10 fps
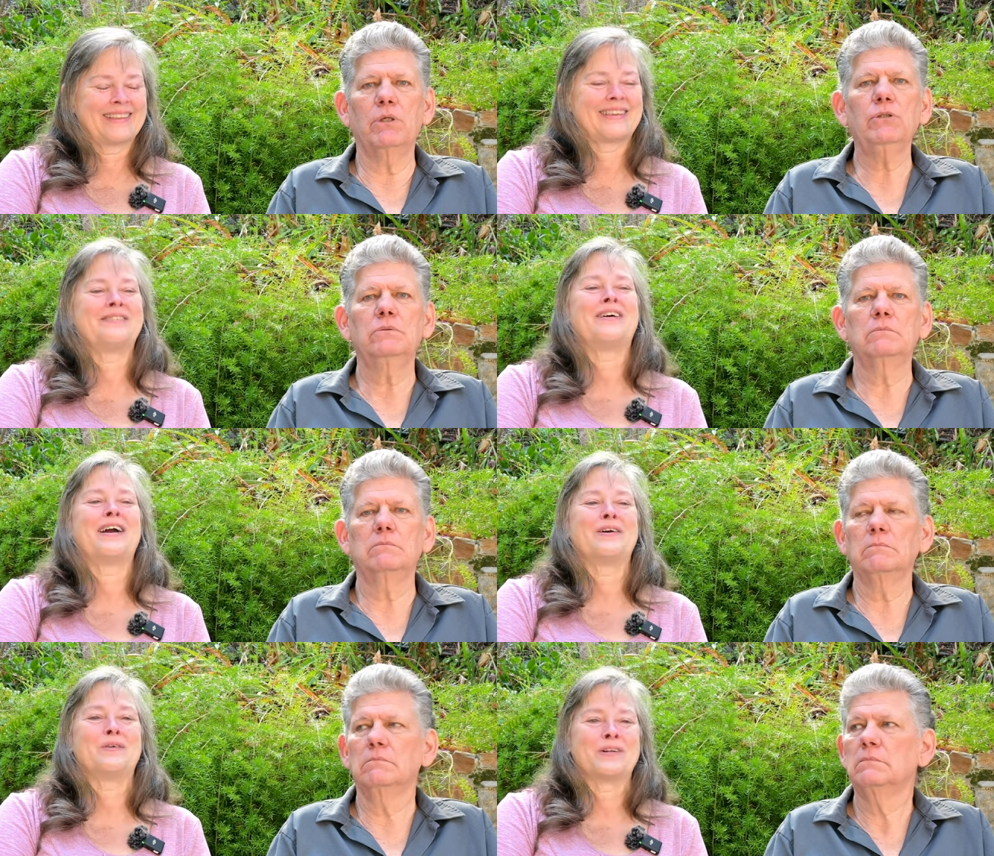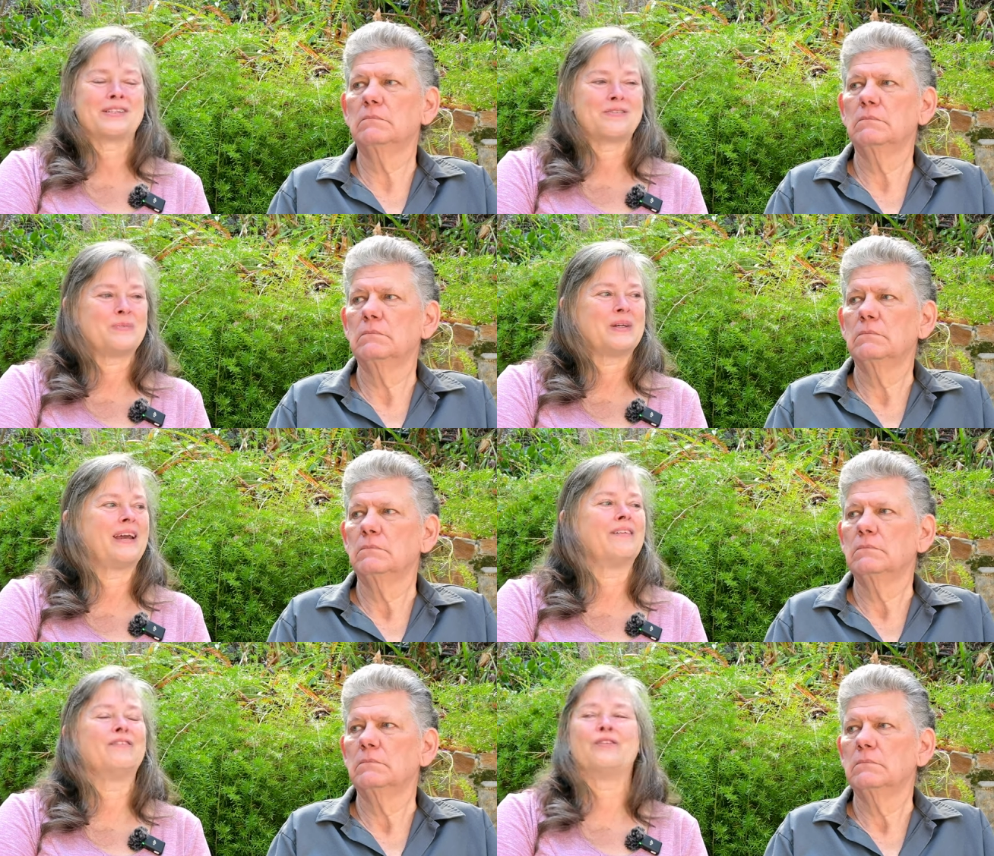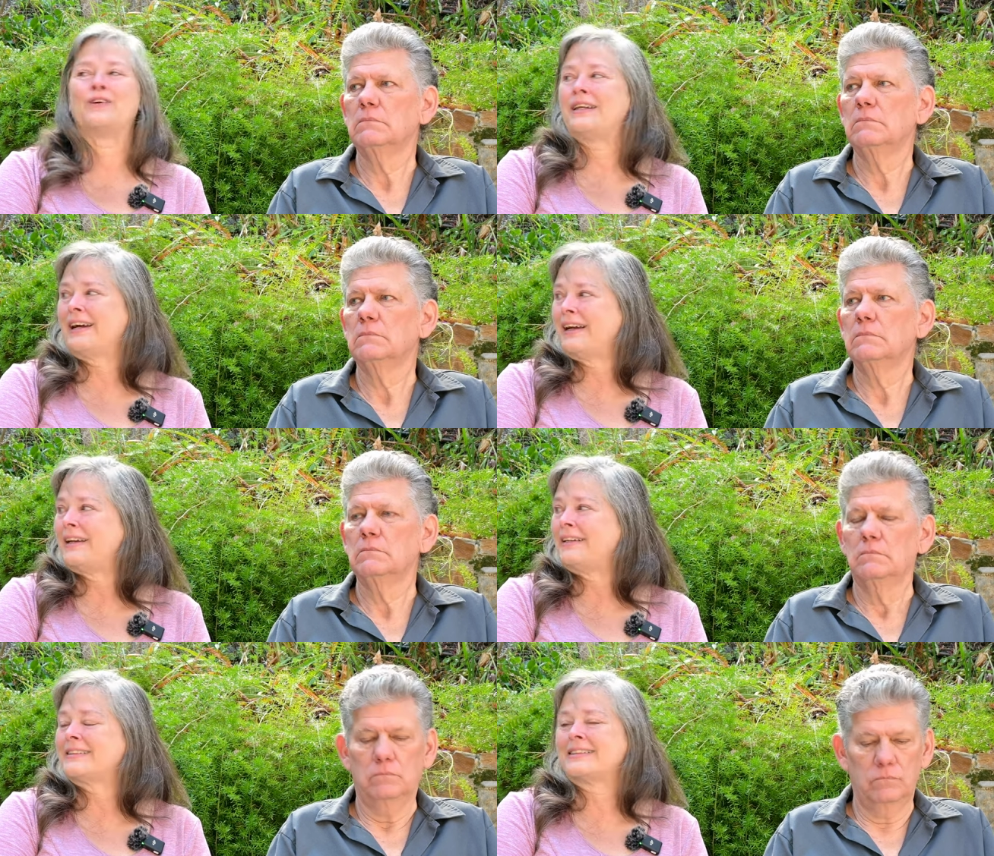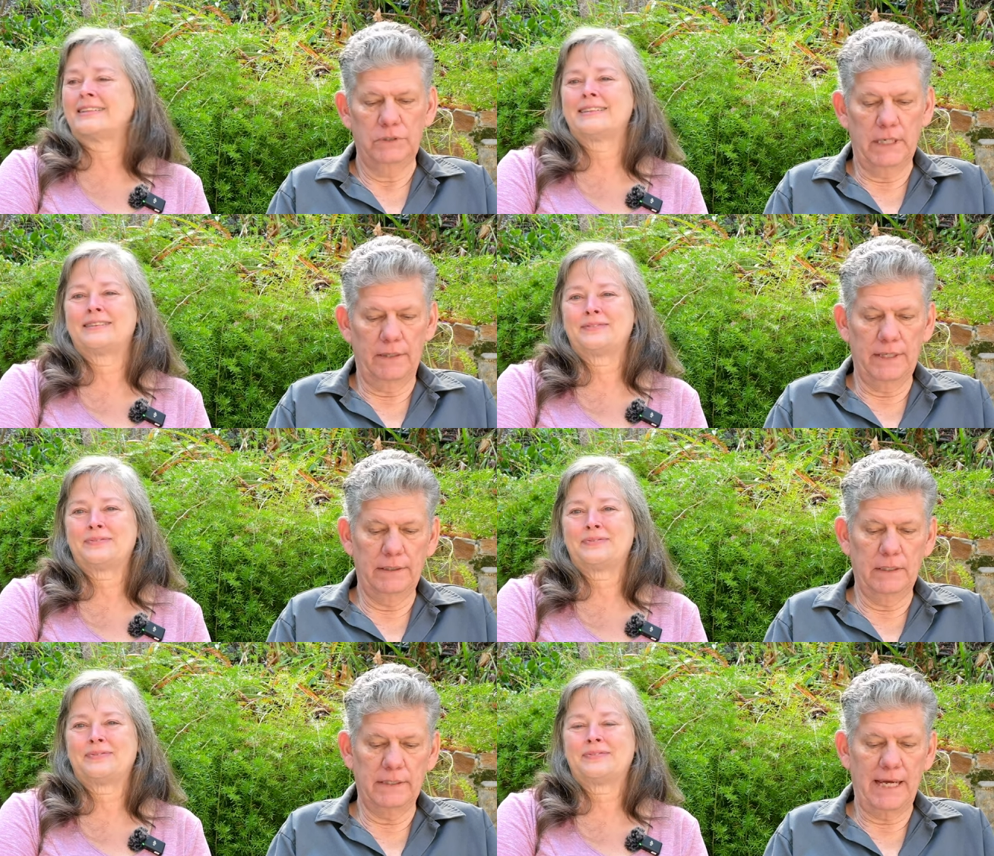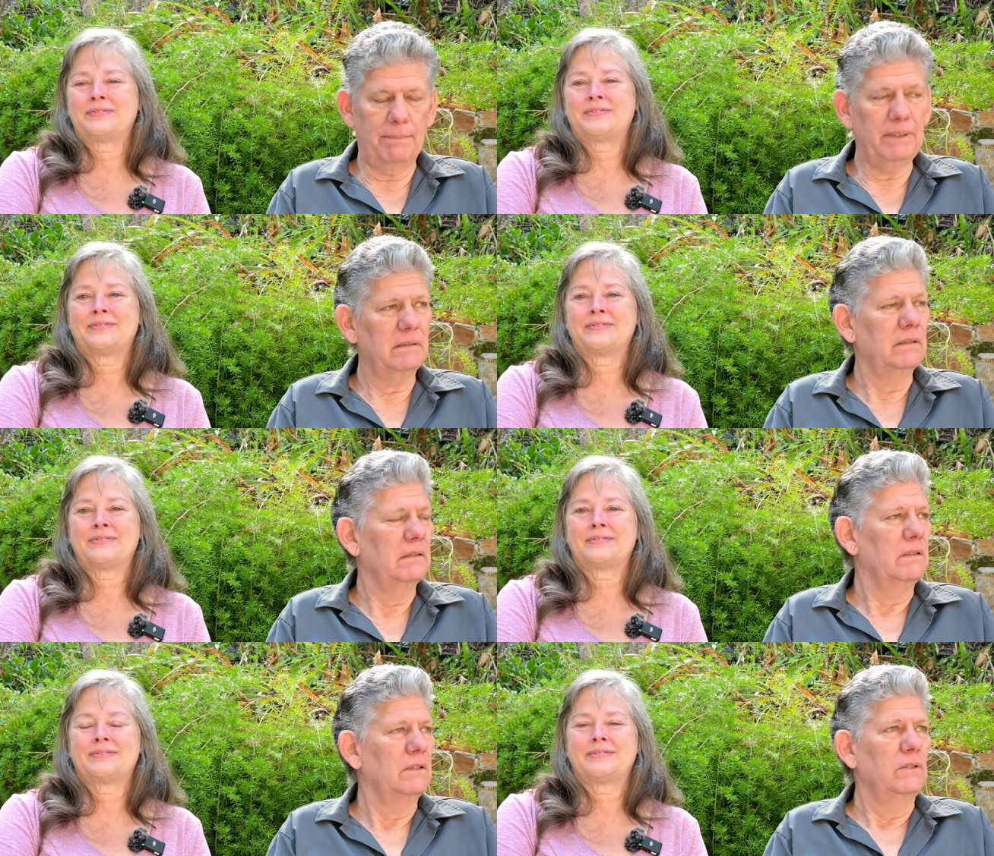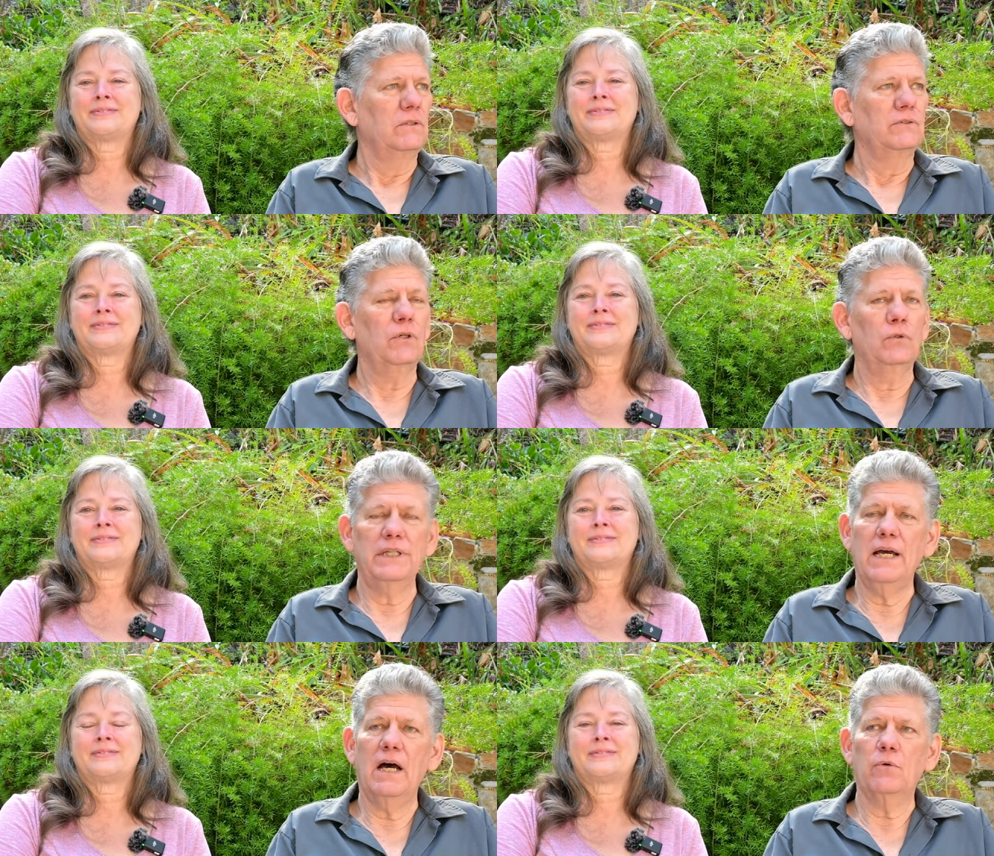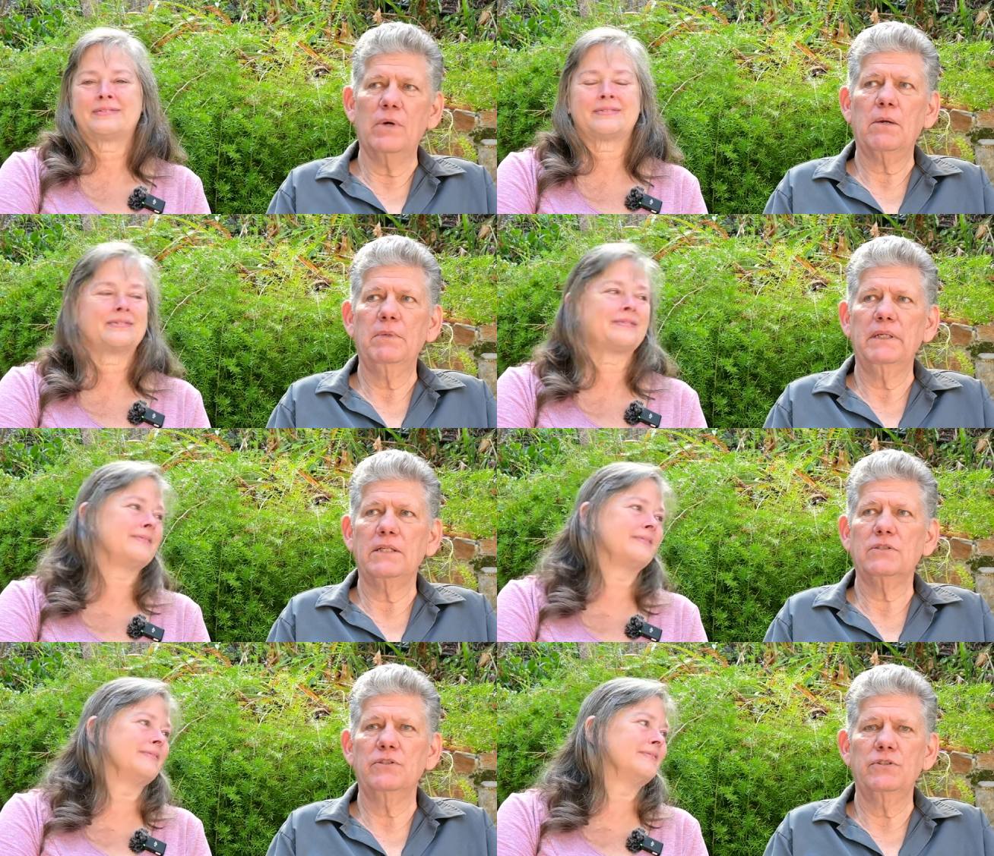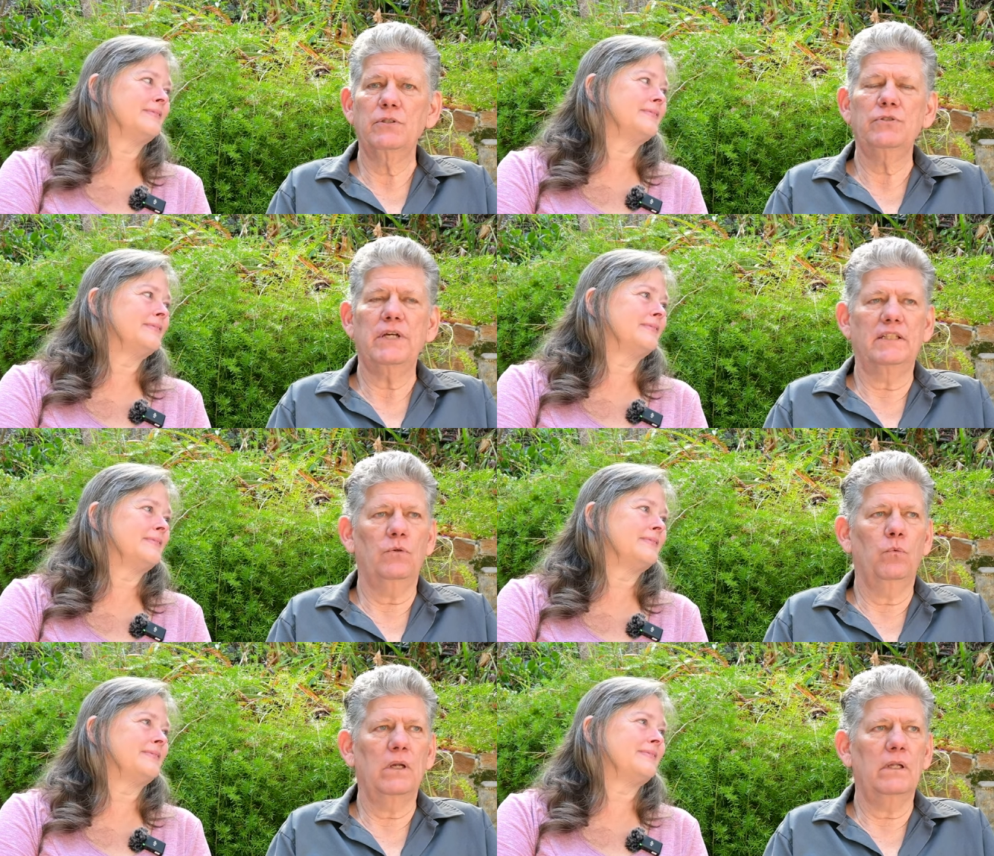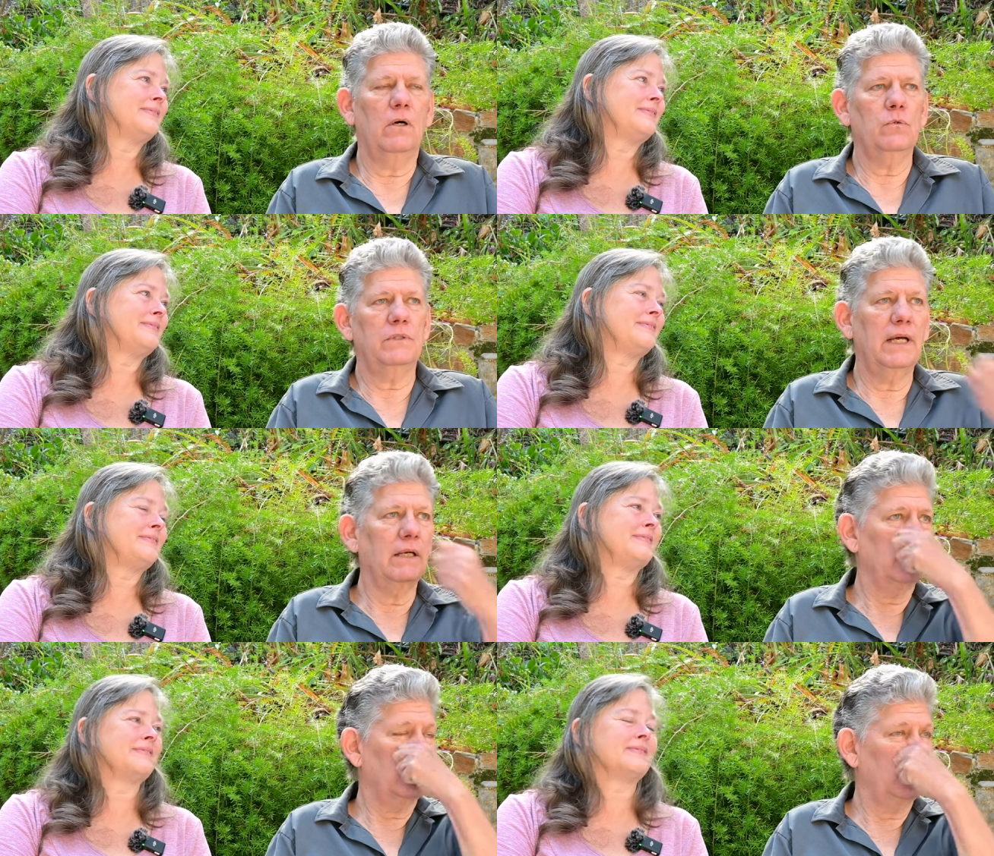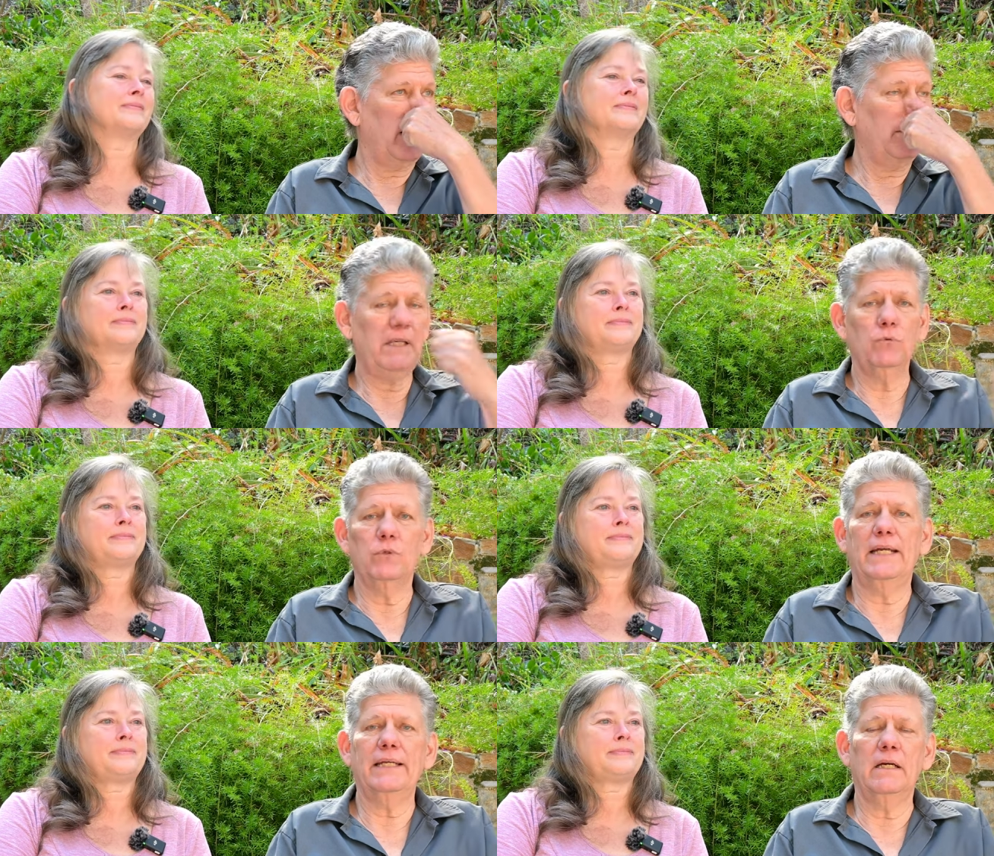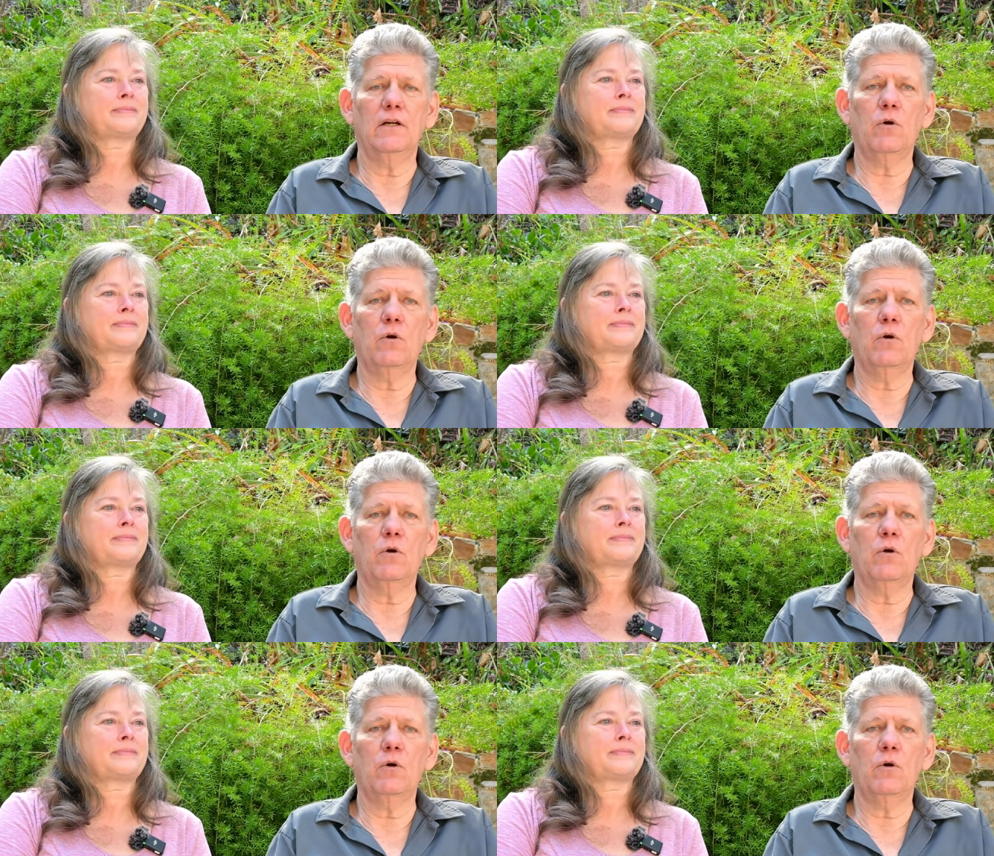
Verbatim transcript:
Speaker 1: boom. The fireworks have been every night.
Speaker 2: Yeah, that does happen. So yeah, our recommendations do change. And one of the hotels we're recommending right now in